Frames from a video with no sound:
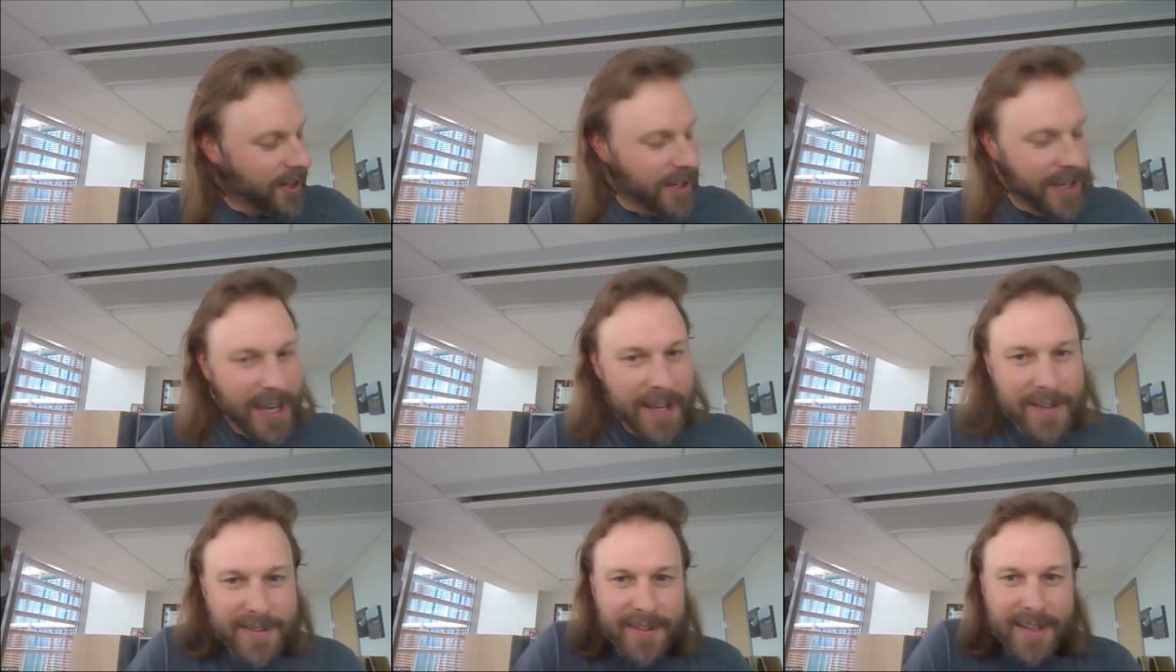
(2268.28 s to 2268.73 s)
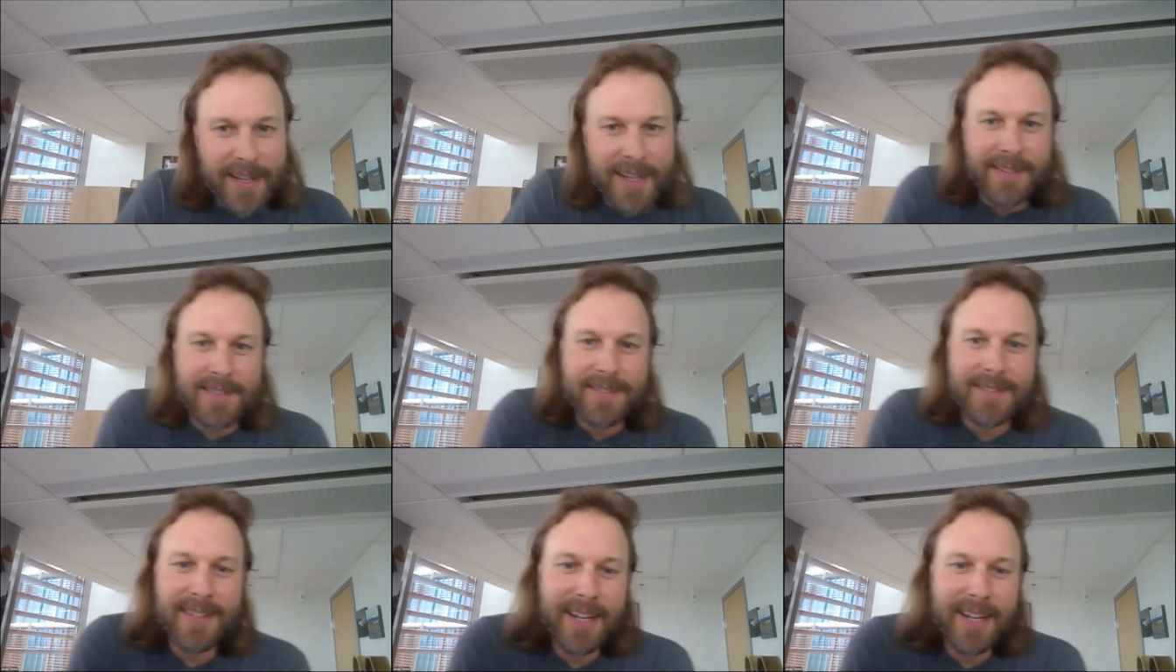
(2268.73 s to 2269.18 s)
yeah,
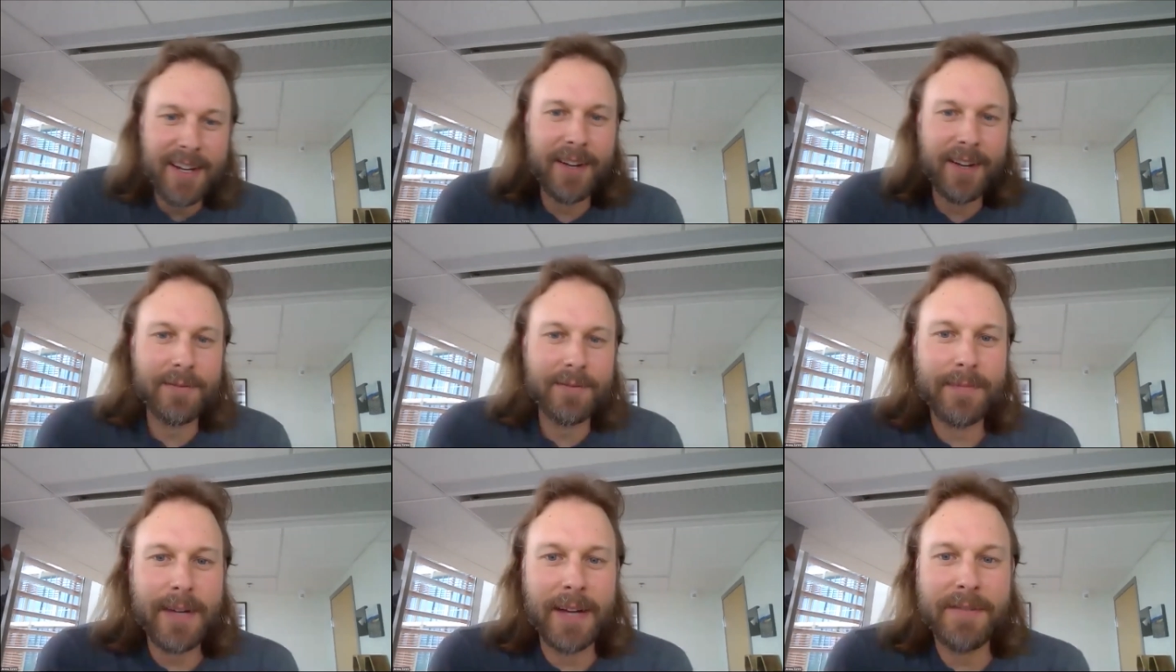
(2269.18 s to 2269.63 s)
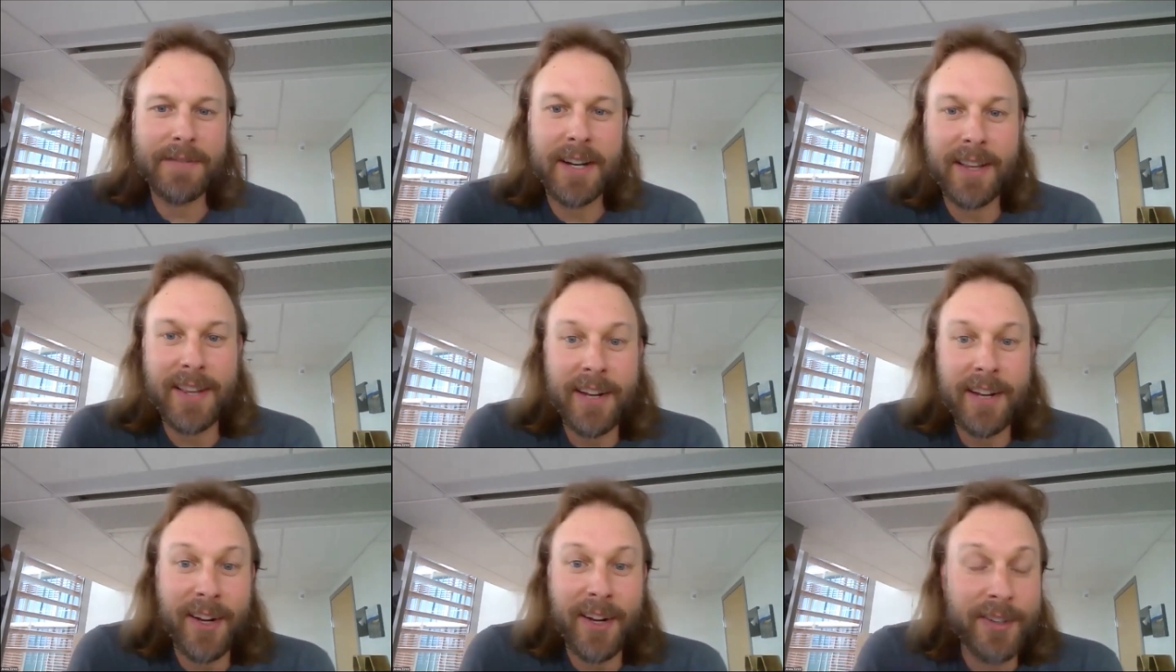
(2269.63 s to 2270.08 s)
it's I've done a
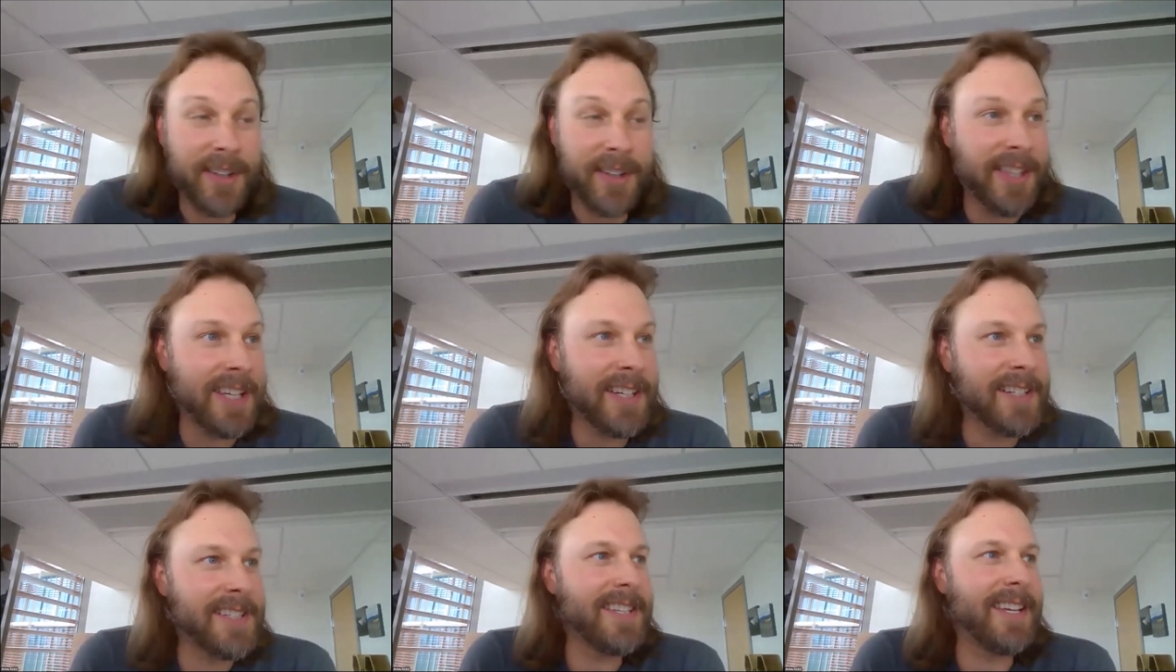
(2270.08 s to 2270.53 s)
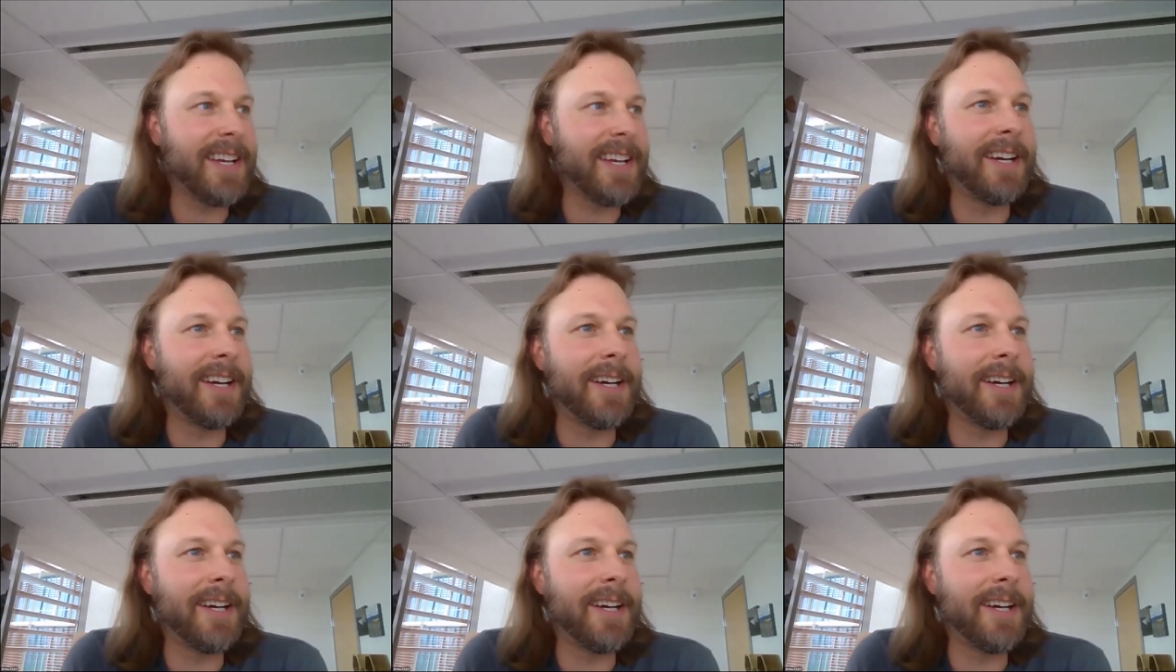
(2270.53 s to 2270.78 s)
lot of art things,